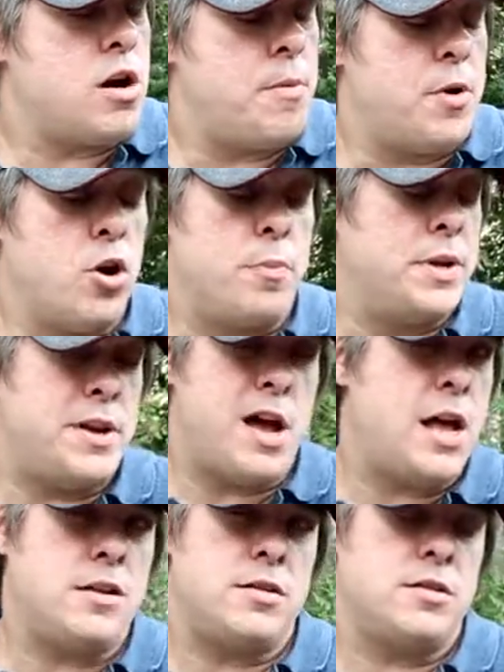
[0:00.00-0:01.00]
I'm hoping
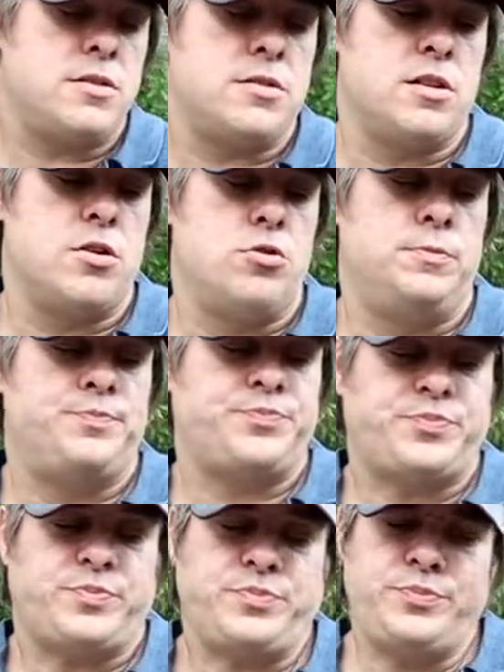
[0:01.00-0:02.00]
not. So
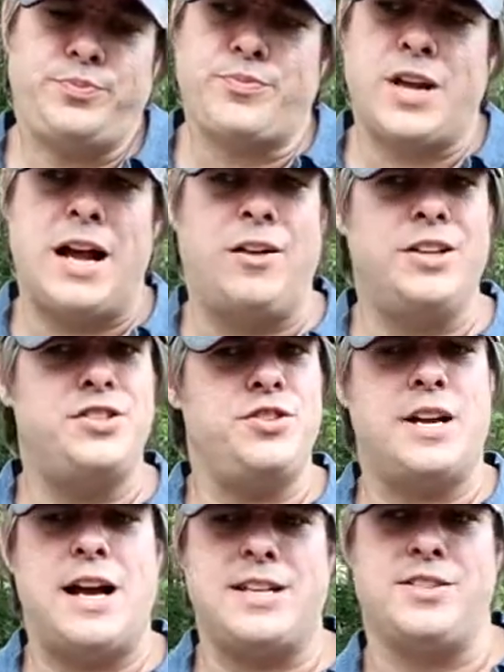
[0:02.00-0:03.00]
I'll let you
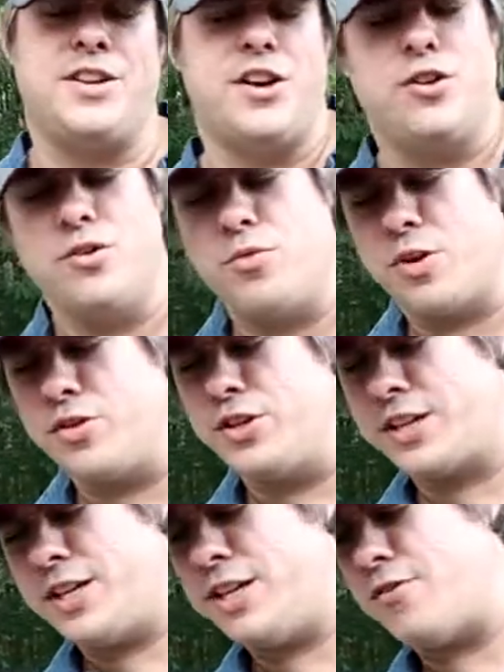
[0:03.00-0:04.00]
guys know. We're
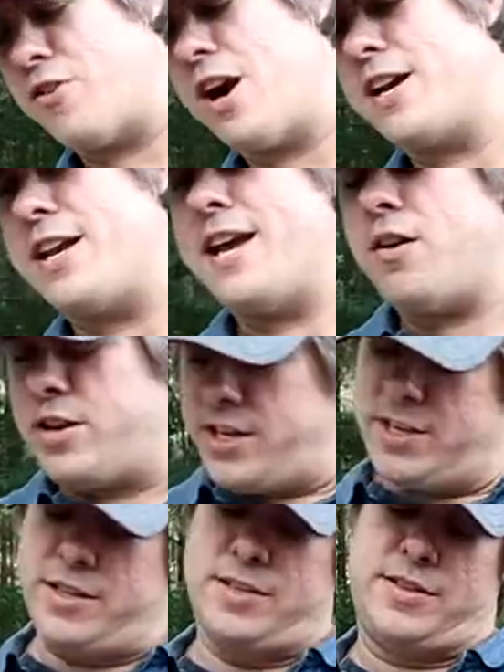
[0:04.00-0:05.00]
looking right now, it
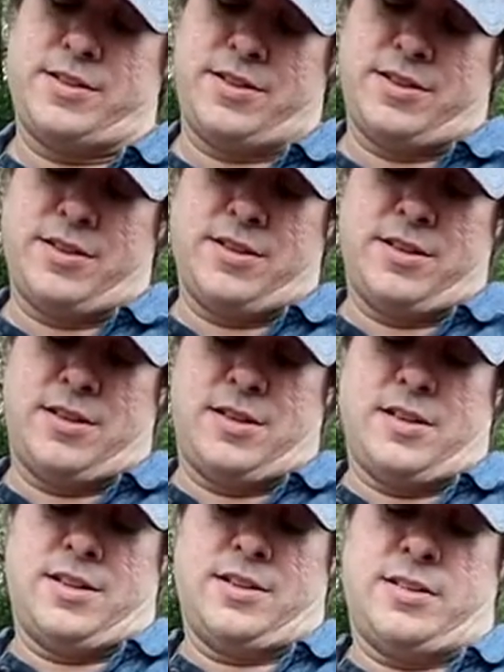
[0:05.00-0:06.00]
is
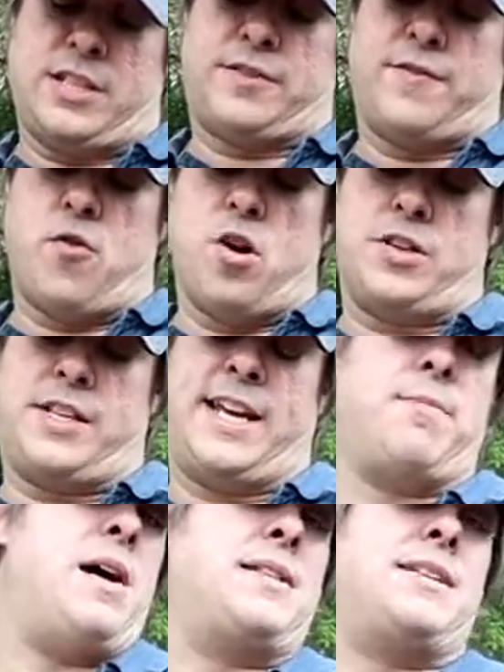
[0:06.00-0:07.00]

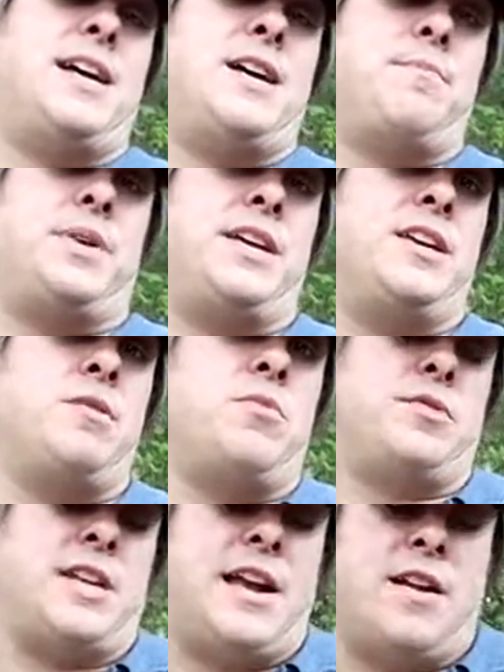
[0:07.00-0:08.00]
6:14 my time PM
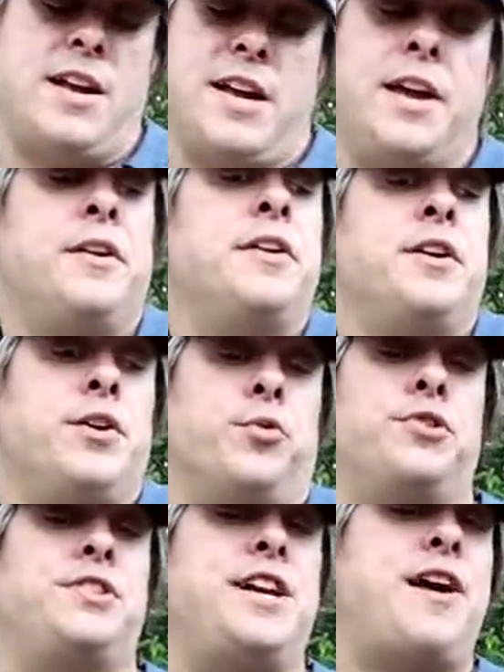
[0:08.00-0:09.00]
on Saturday.
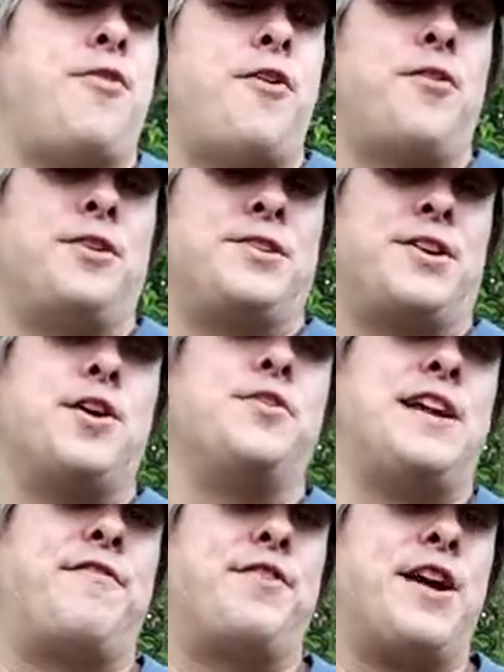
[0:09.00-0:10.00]
we'll see how long this
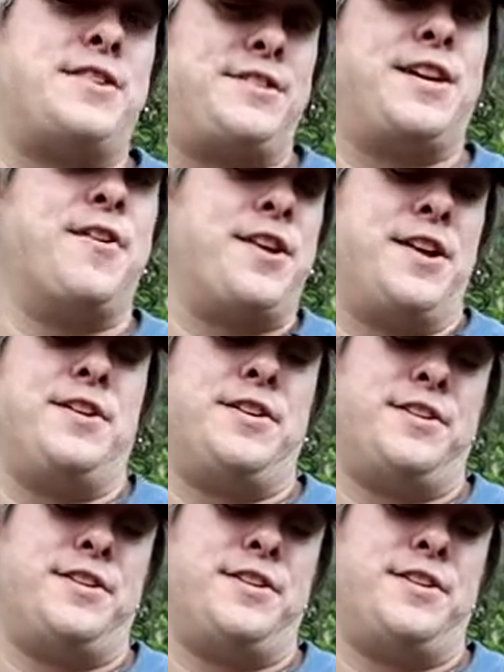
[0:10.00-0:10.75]
goes after I seared it.